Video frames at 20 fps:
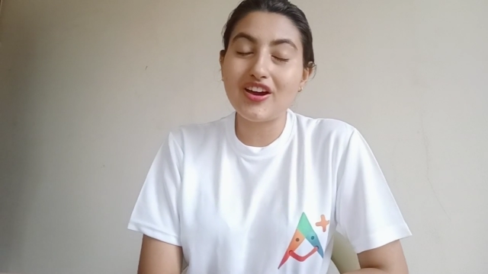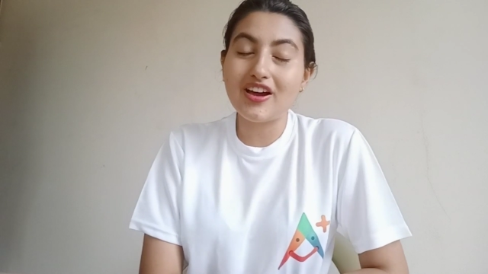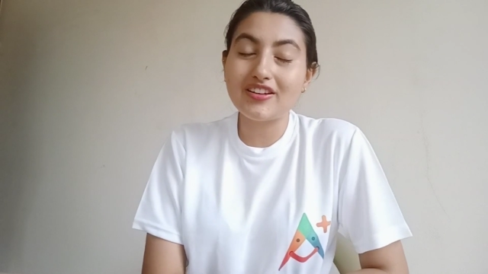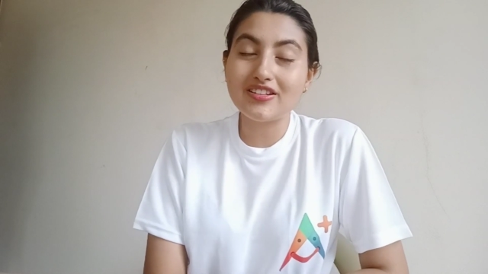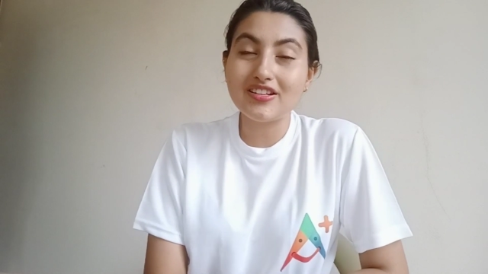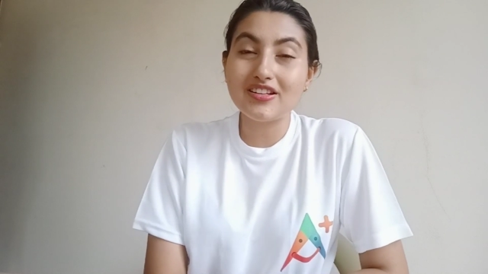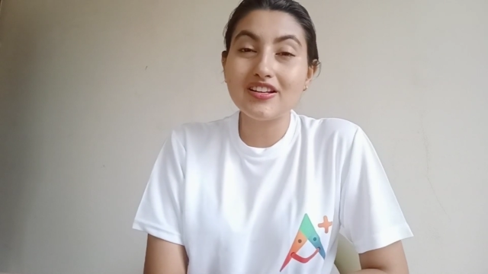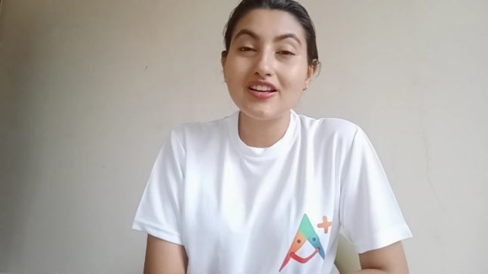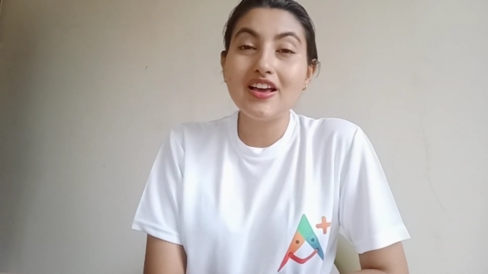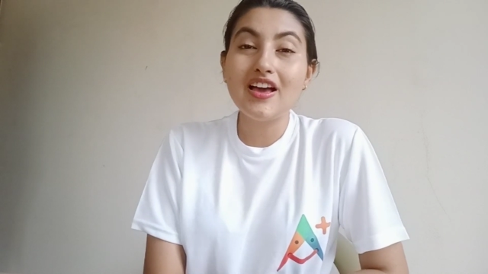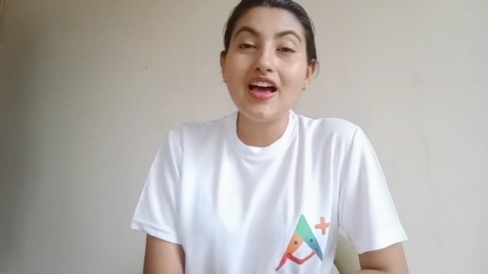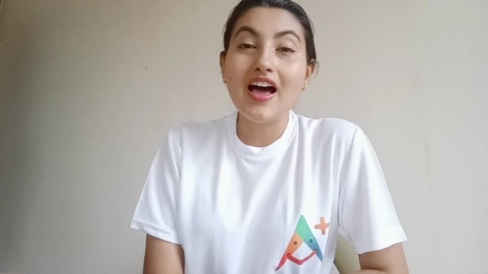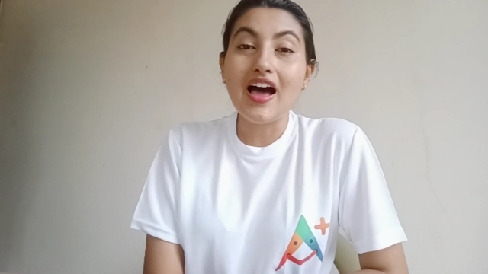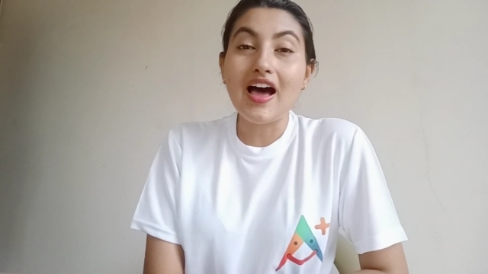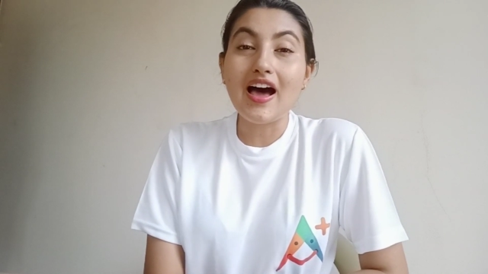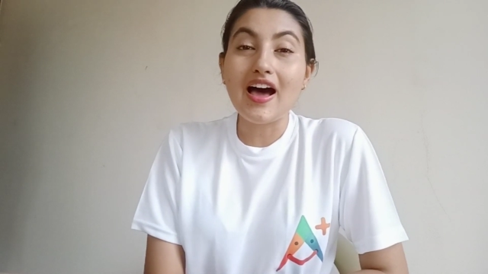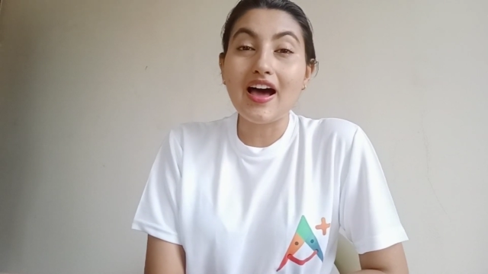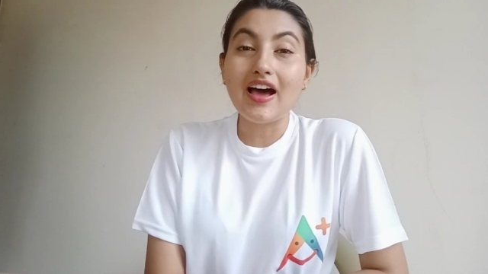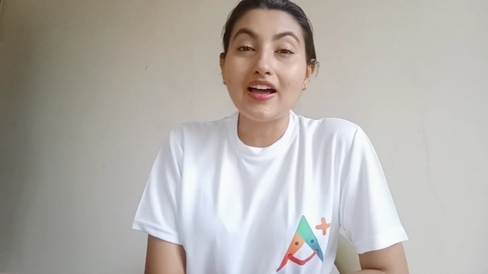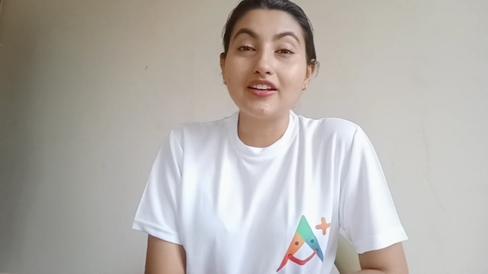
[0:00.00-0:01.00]
channel.
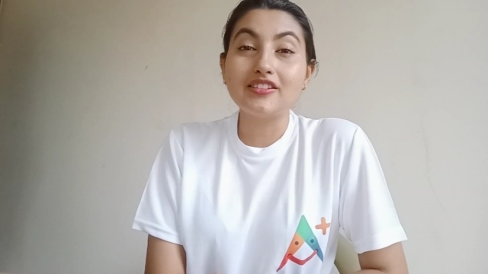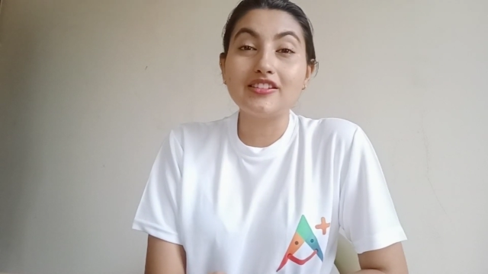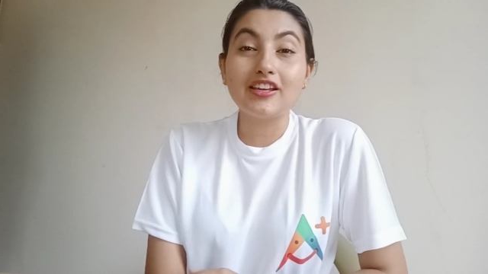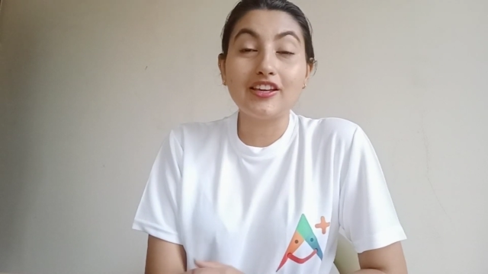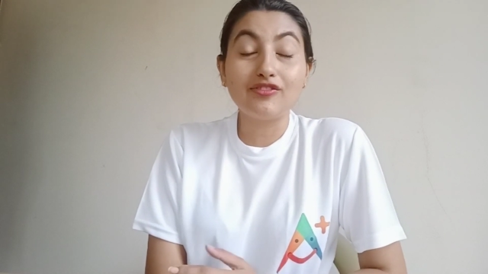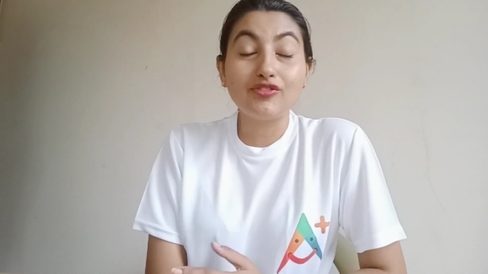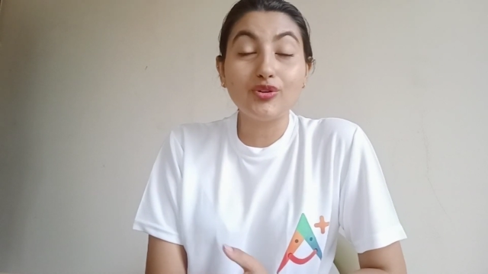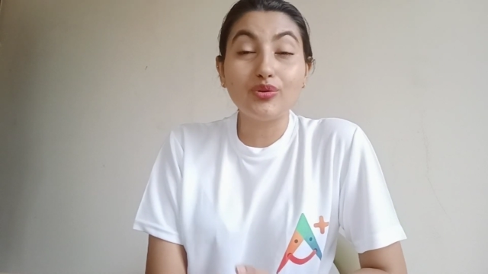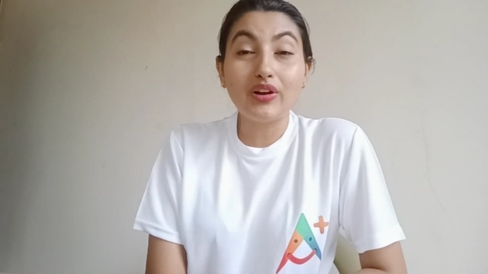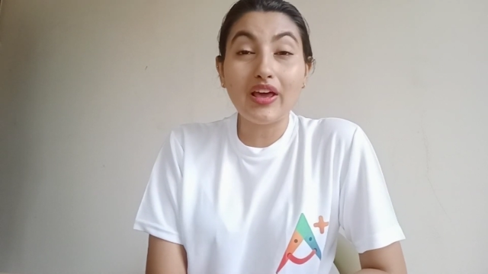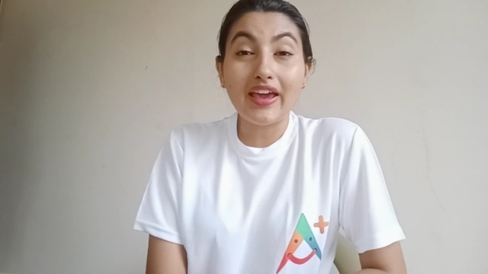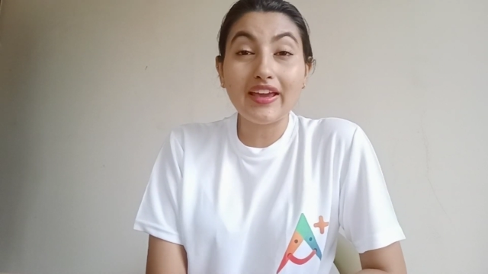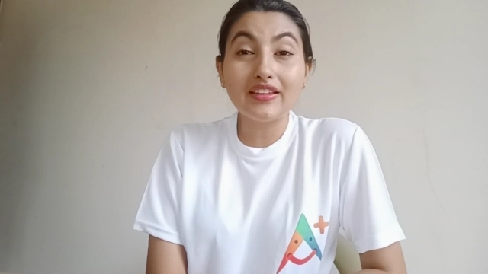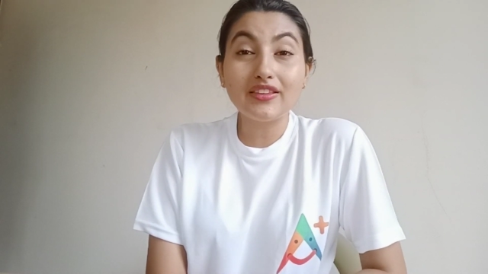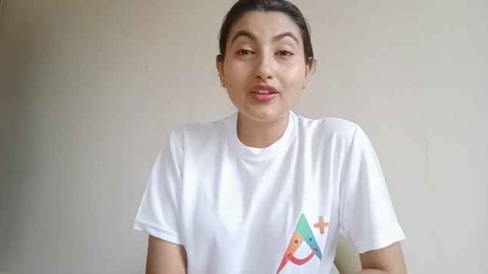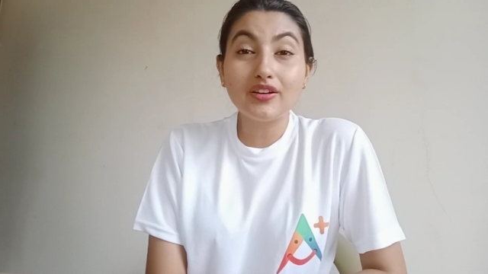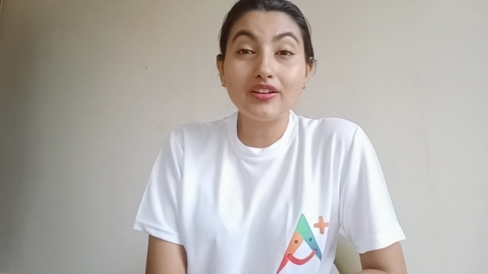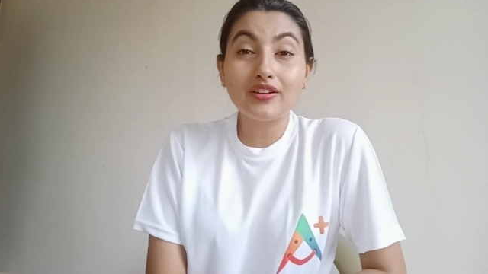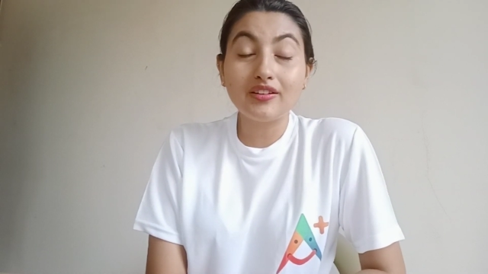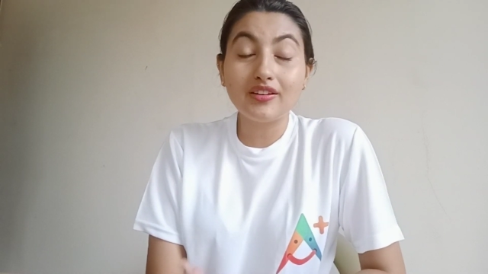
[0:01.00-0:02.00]
And if you
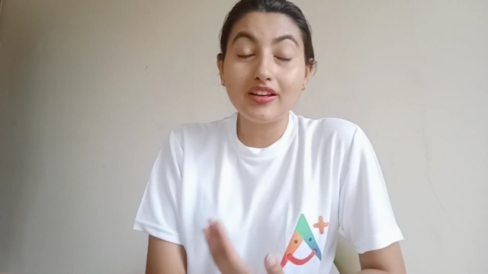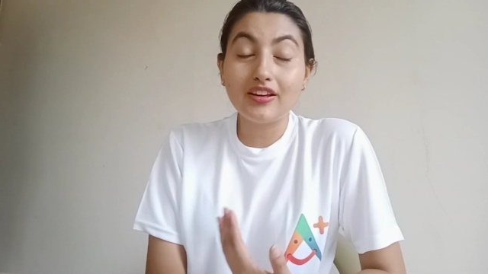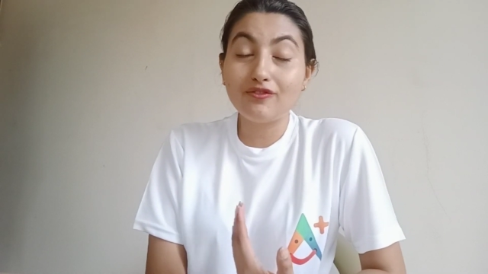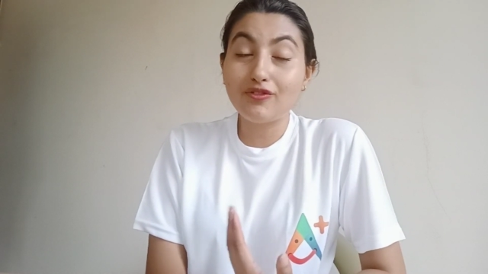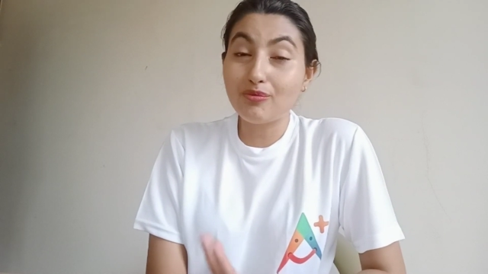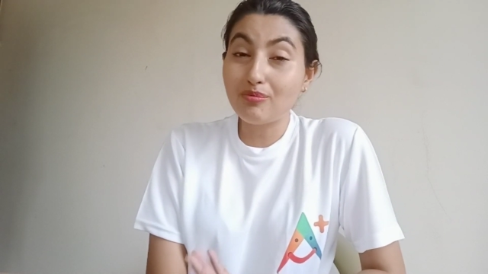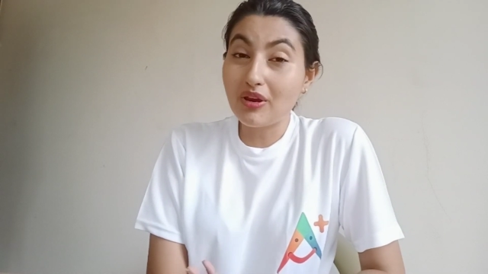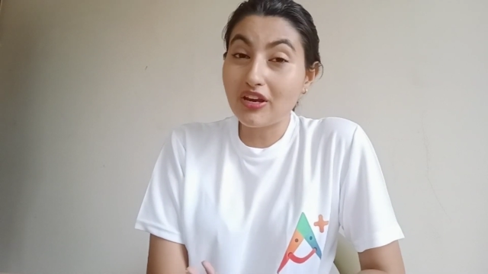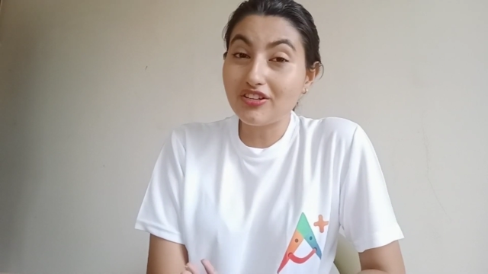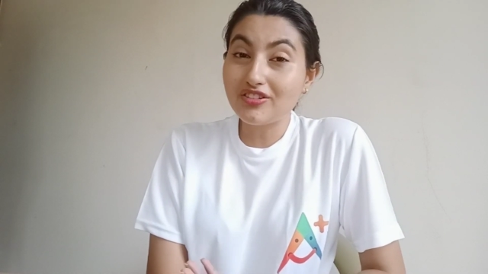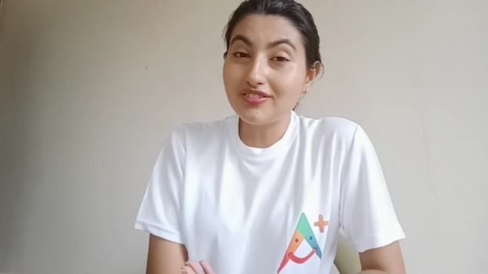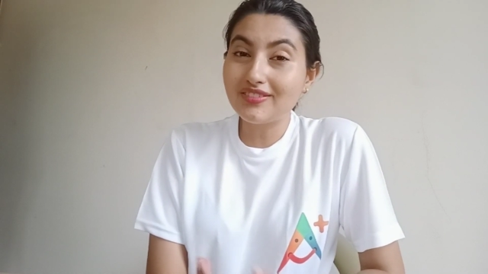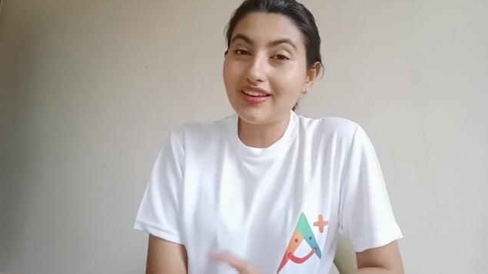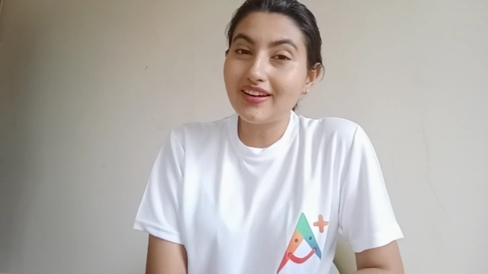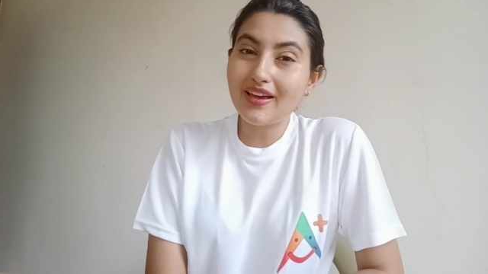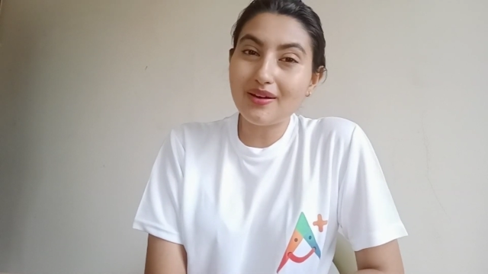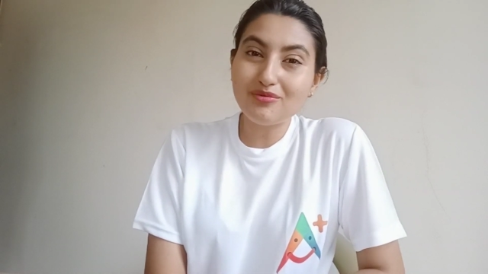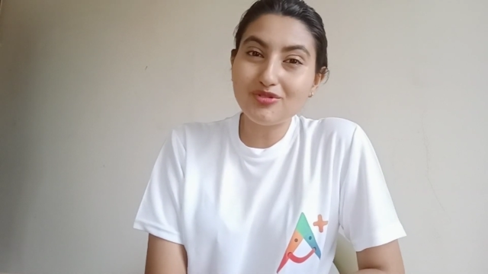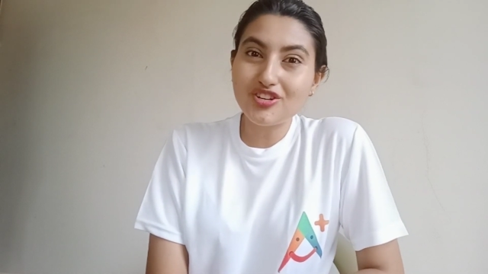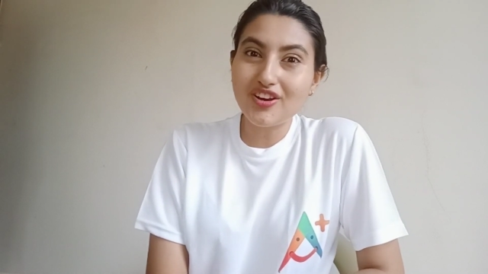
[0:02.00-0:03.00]
like the information
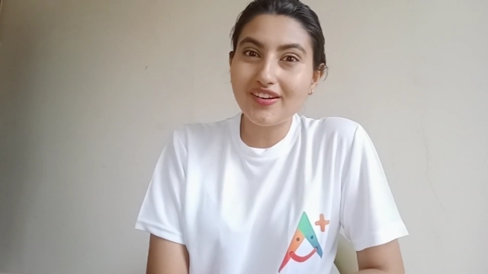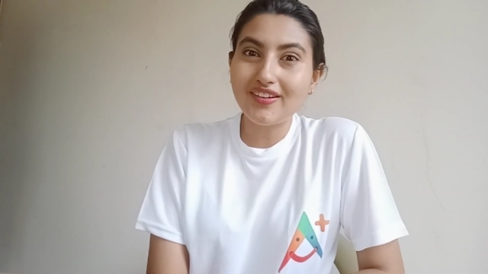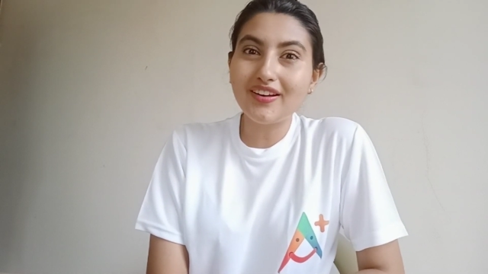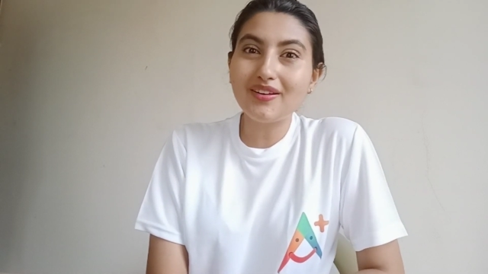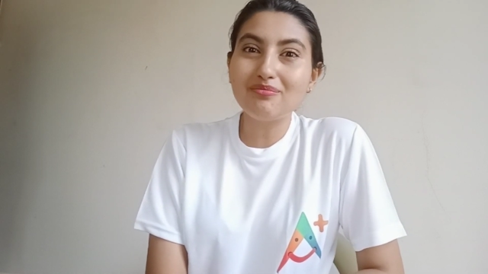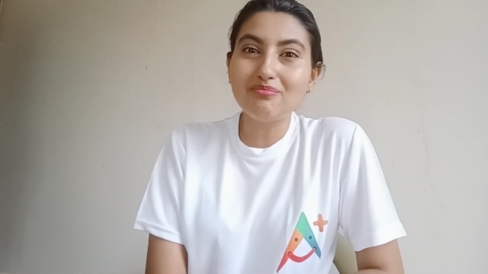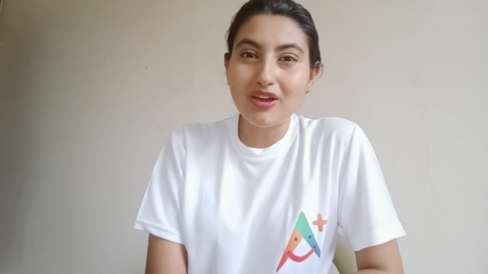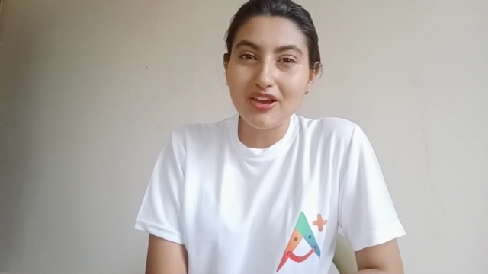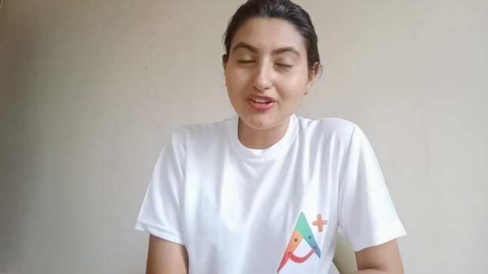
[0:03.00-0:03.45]
that I'm sharing,